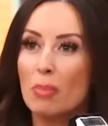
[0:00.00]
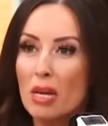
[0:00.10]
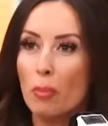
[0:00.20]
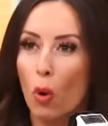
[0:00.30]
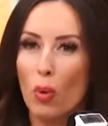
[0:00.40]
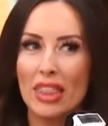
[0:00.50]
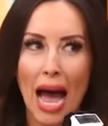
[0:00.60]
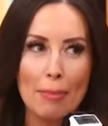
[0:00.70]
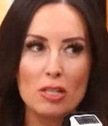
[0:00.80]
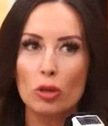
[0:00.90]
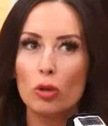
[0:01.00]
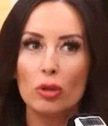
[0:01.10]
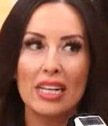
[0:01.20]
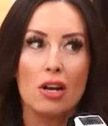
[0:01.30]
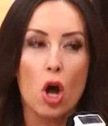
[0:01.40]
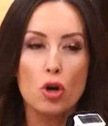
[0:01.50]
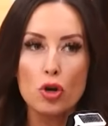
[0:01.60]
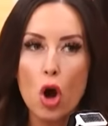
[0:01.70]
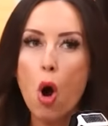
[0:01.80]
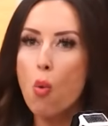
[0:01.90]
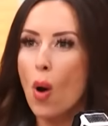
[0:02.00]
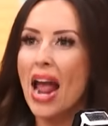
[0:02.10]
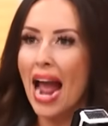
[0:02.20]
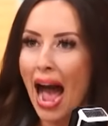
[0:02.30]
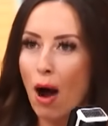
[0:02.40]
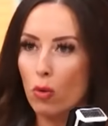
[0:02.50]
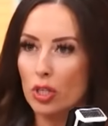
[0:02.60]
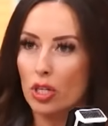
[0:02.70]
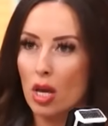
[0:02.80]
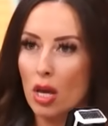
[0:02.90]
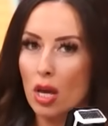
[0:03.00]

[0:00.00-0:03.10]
people with absolutely no way out